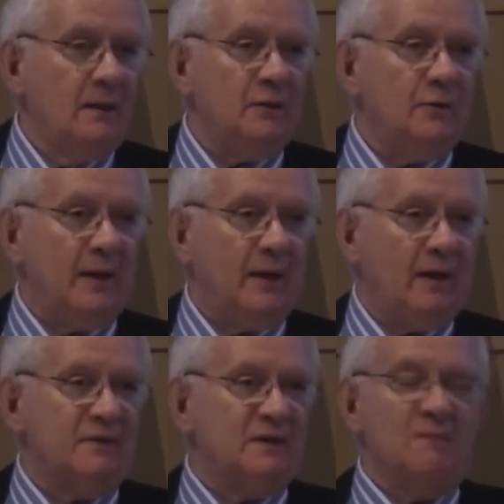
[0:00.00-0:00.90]
You can
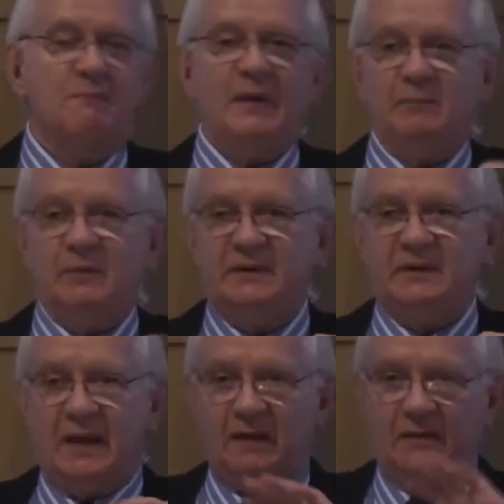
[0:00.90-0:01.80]
have some people
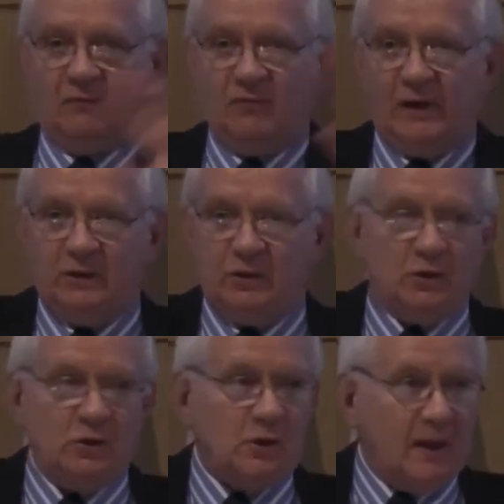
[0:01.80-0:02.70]
say that
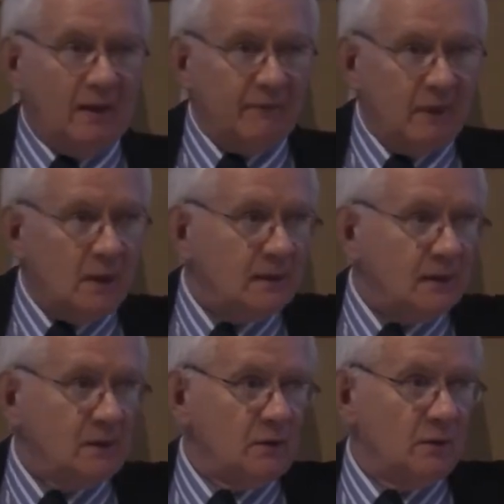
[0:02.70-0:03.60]
religion should have
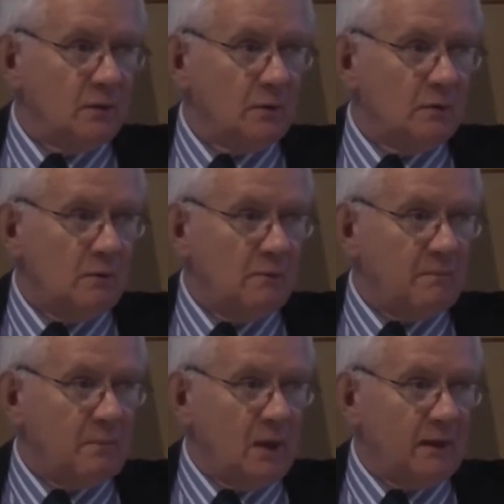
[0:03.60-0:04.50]
nothing to do
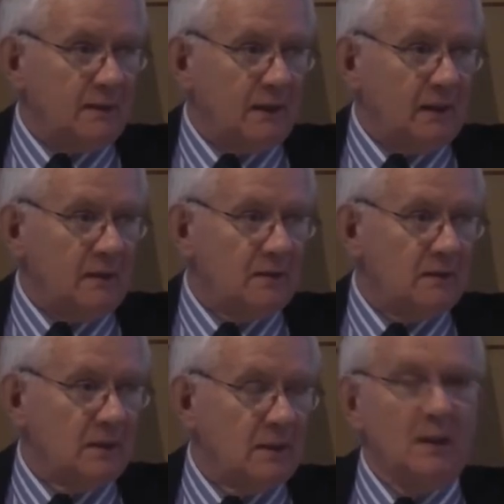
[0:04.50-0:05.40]
with politics.